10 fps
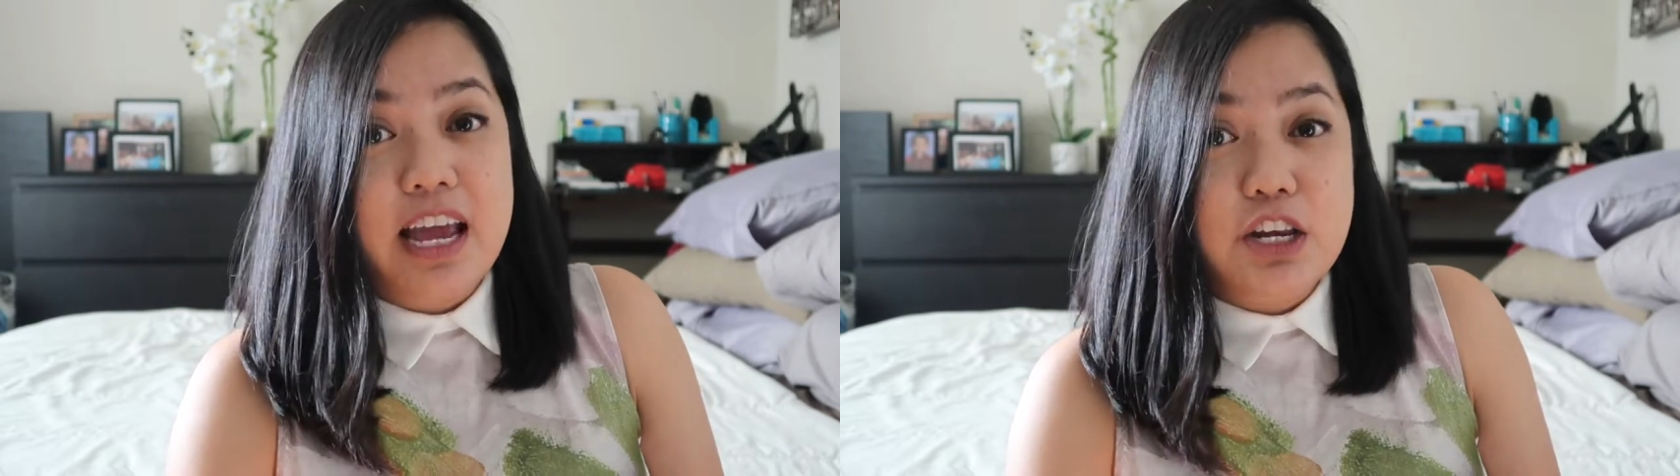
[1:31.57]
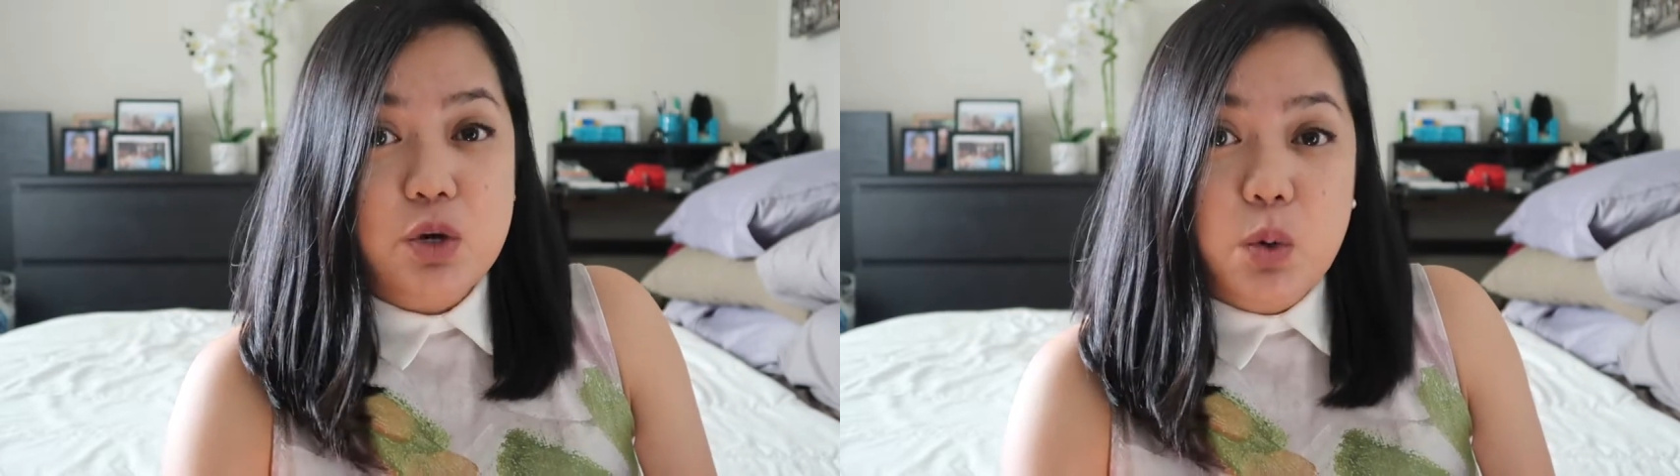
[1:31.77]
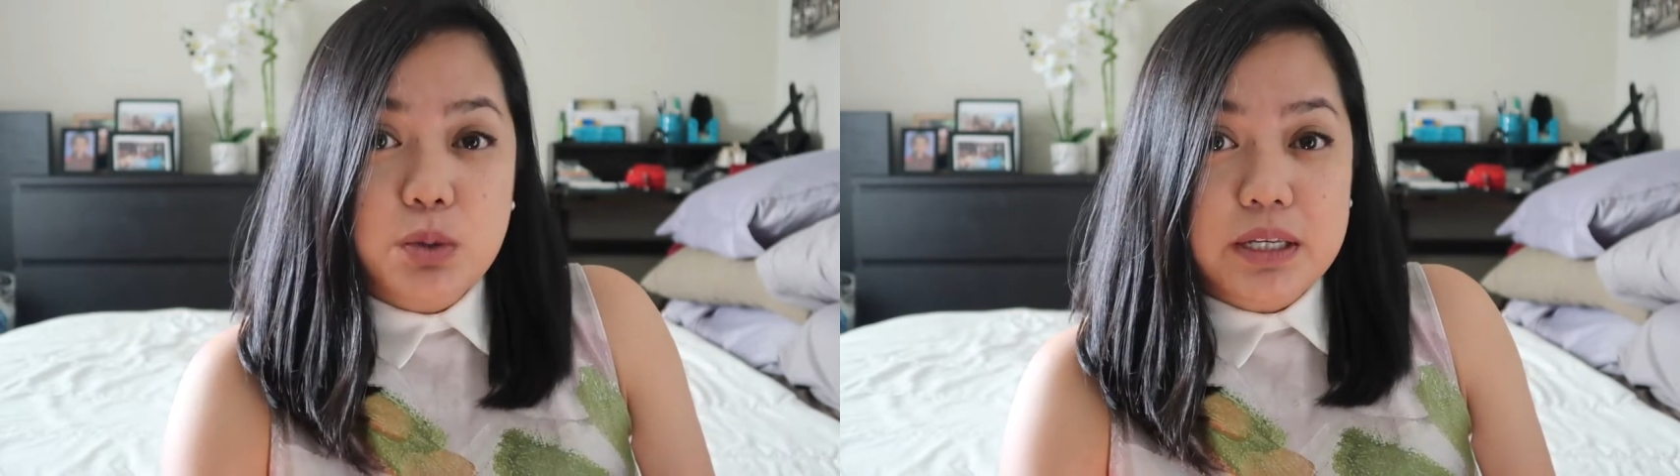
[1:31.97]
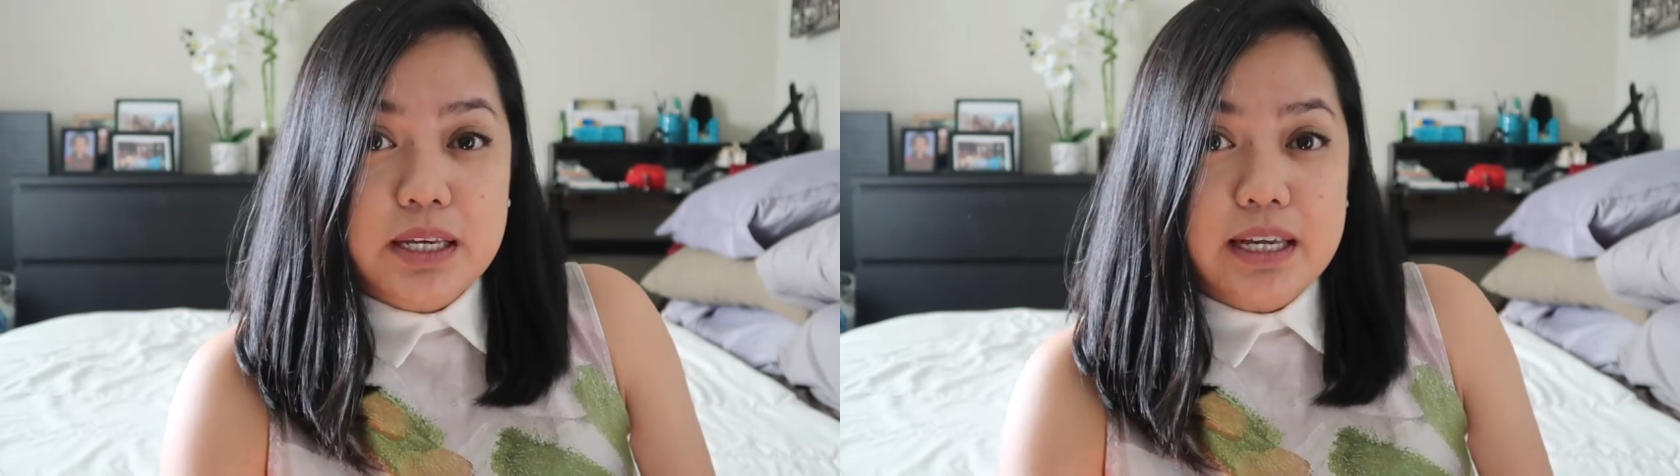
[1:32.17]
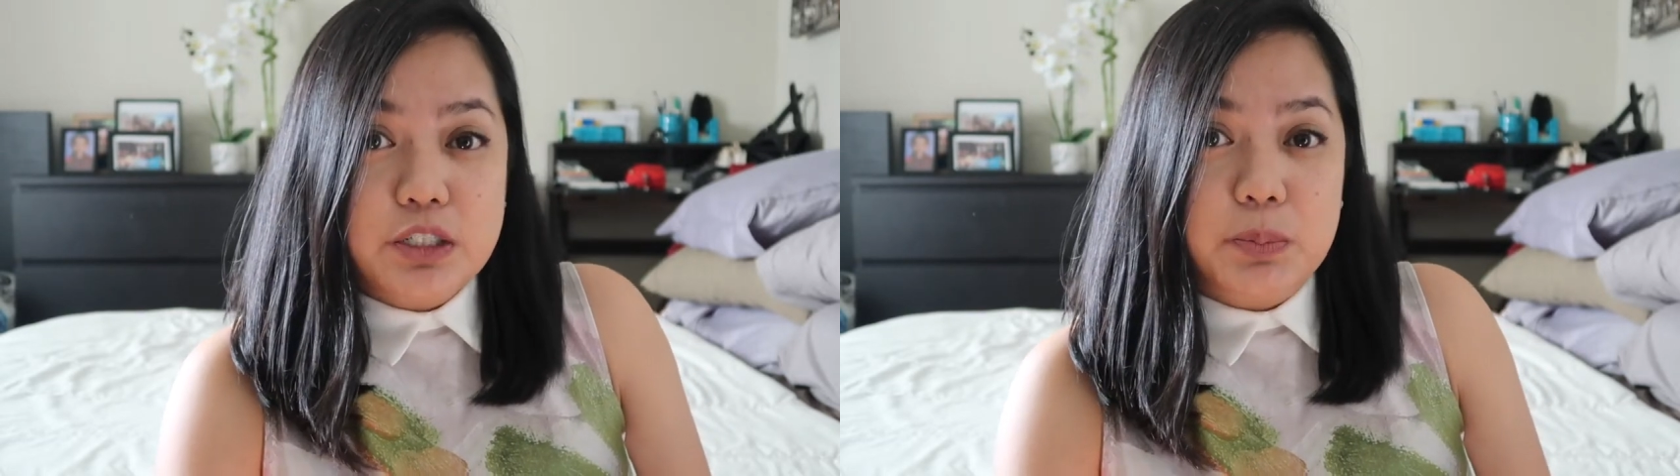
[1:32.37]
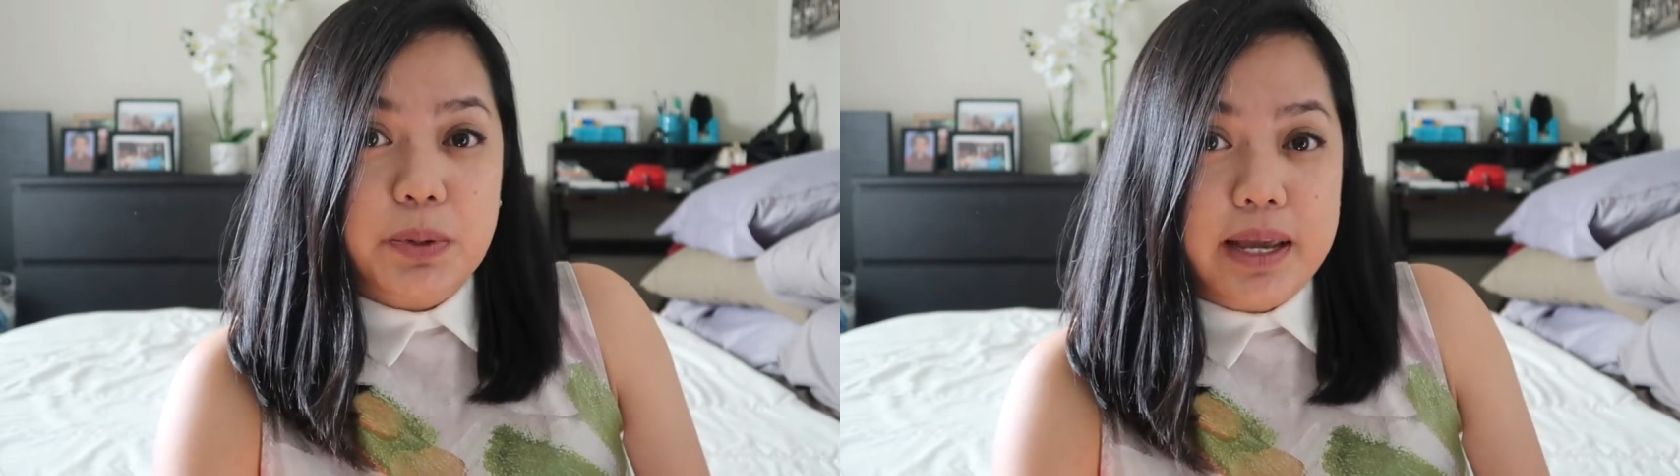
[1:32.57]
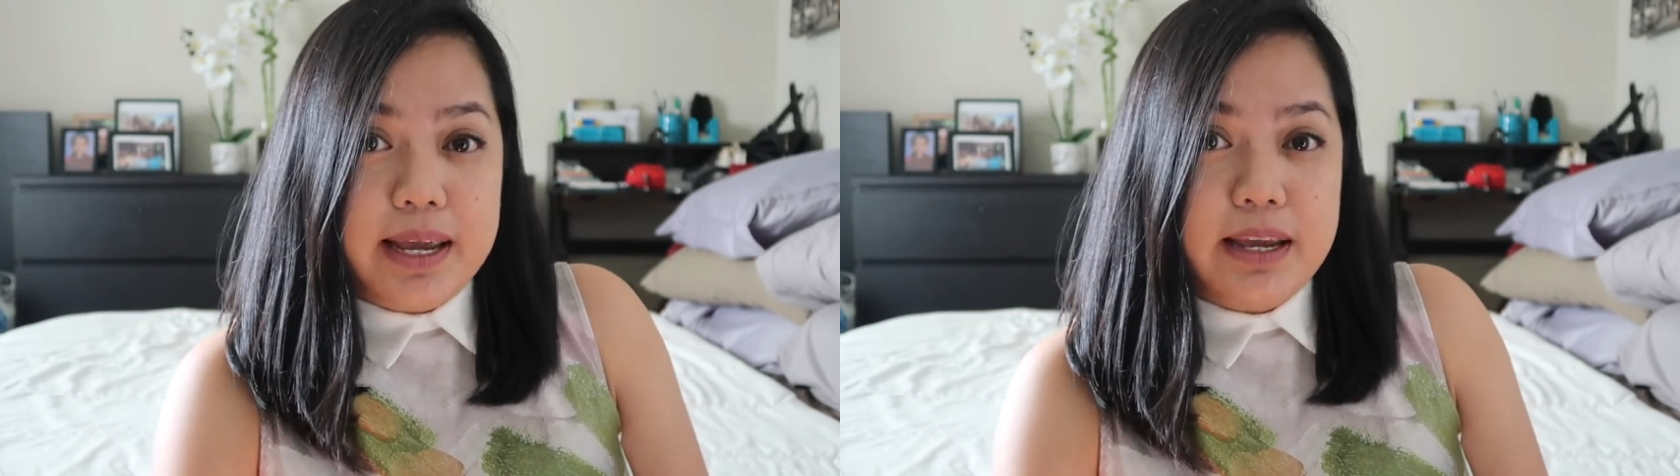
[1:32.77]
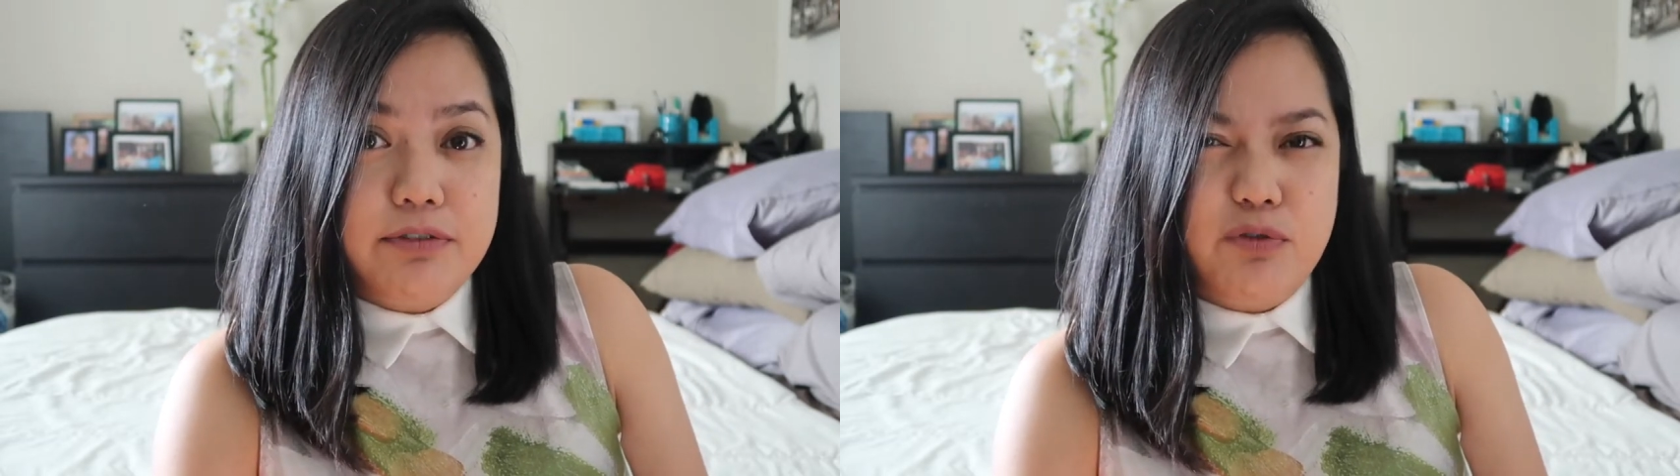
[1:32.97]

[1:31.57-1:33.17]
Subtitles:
and you only get to pay